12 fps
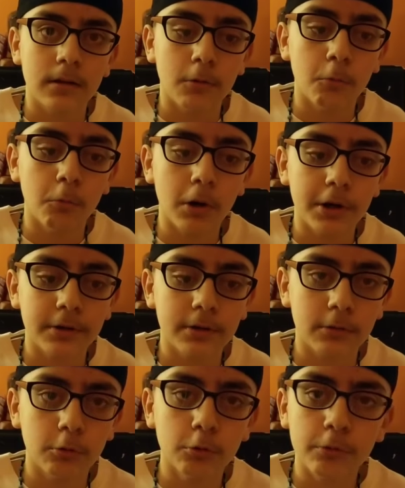one
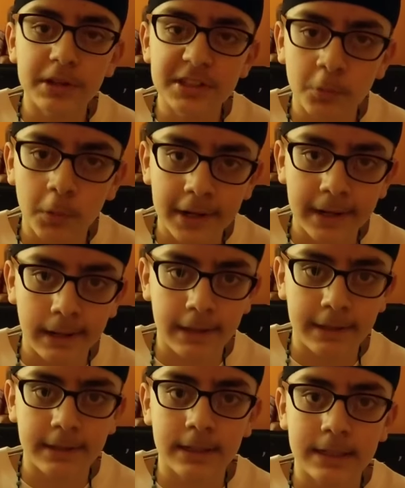who reads one ayah